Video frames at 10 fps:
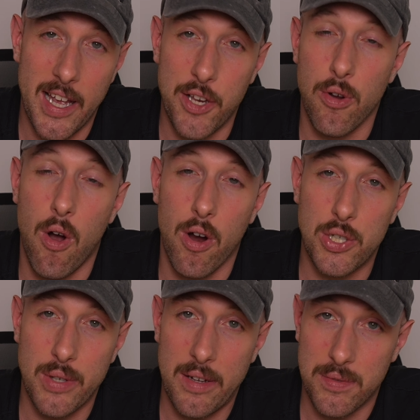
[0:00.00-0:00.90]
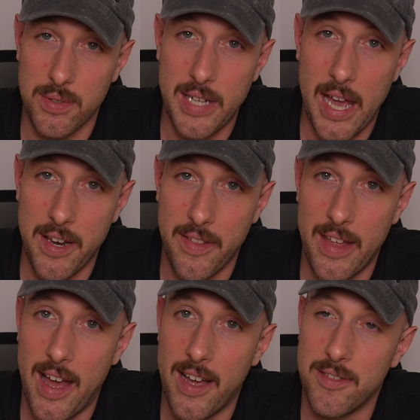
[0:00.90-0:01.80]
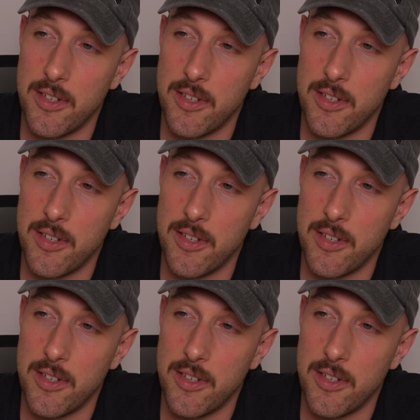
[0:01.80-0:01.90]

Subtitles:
and your hard drives for data that